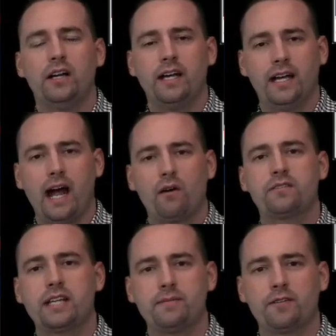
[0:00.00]
and our
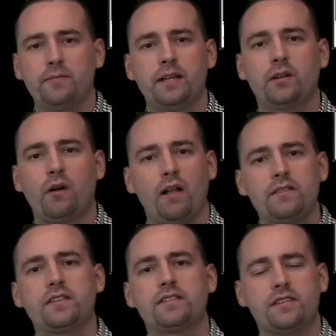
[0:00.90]
team of
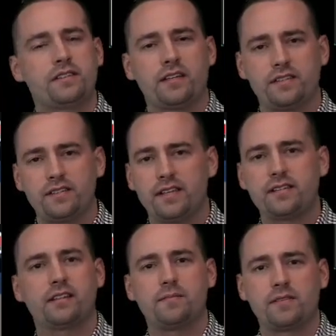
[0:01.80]
meteorologists is
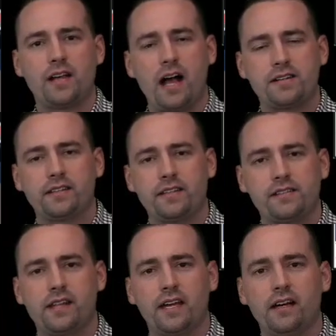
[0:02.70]
consistently massaging
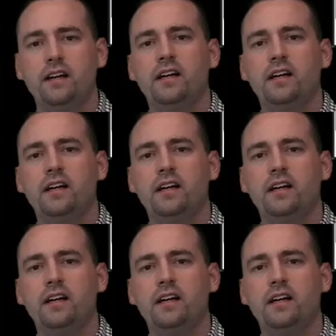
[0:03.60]
this data.